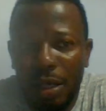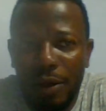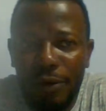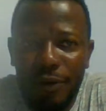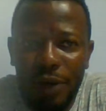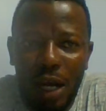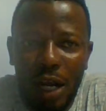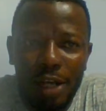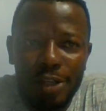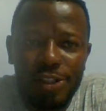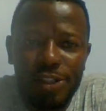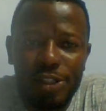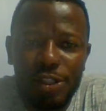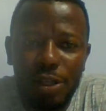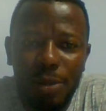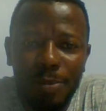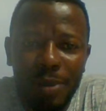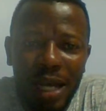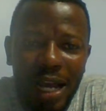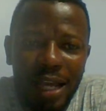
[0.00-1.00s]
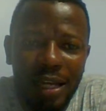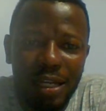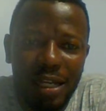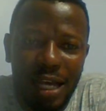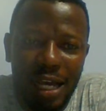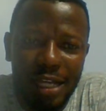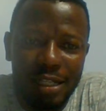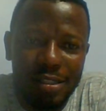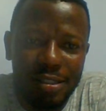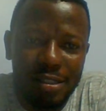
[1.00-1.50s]
there are some
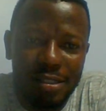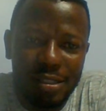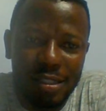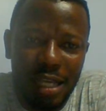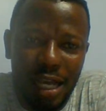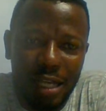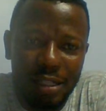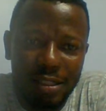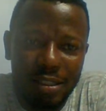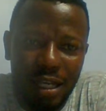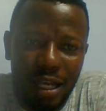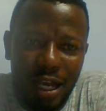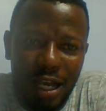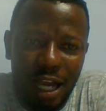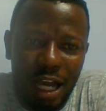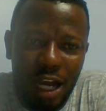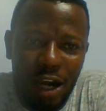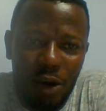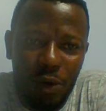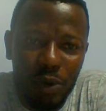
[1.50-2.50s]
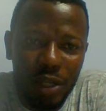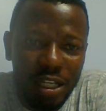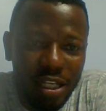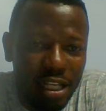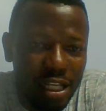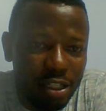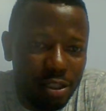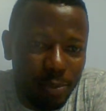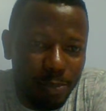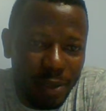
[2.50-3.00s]
guidelines that we
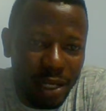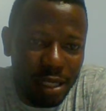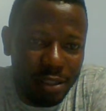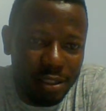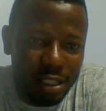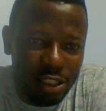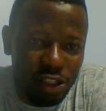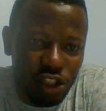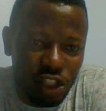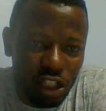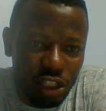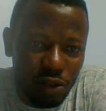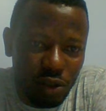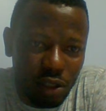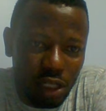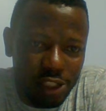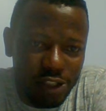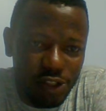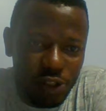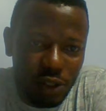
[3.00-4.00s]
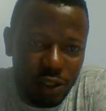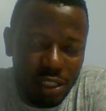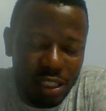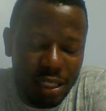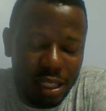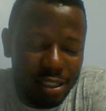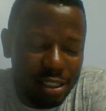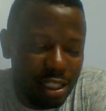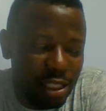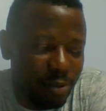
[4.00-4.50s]
need to pay attention to
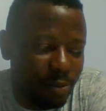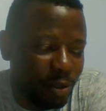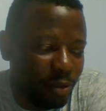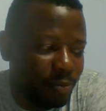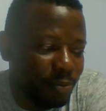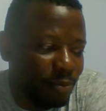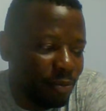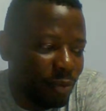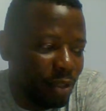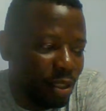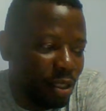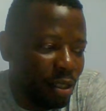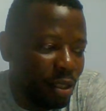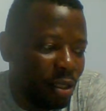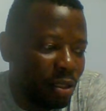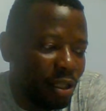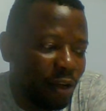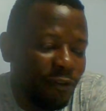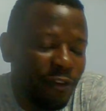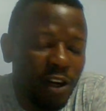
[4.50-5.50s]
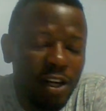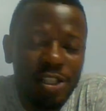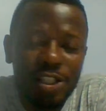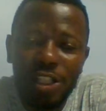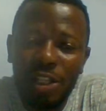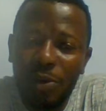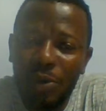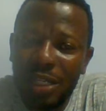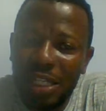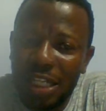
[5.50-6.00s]
constructing a table. The first
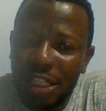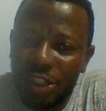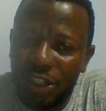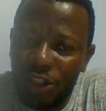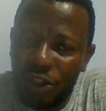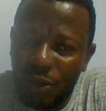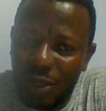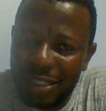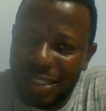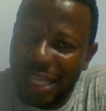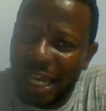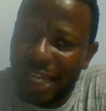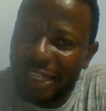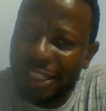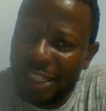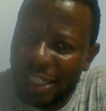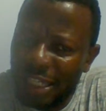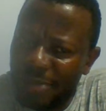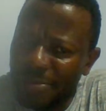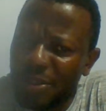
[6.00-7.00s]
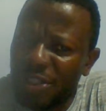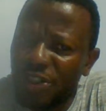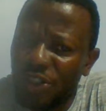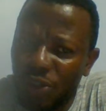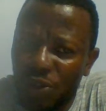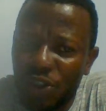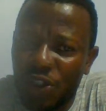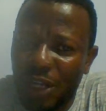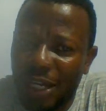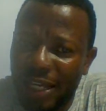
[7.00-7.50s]
thing we need to know is that tables
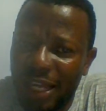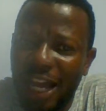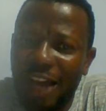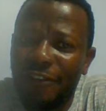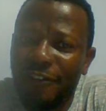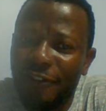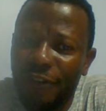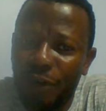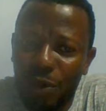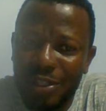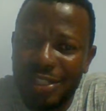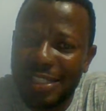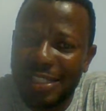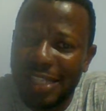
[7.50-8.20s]
usually have 4